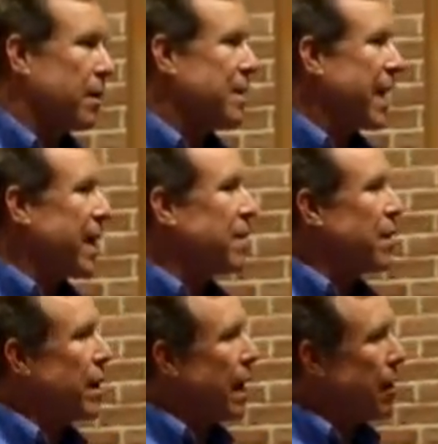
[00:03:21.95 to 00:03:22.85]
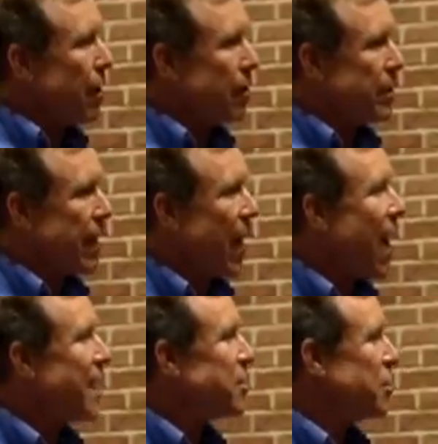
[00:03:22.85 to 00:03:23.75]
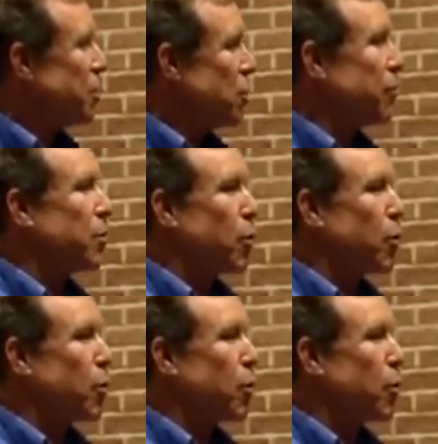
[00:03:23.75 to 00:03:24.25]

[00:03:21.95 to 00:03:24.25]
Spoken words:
take hostage of the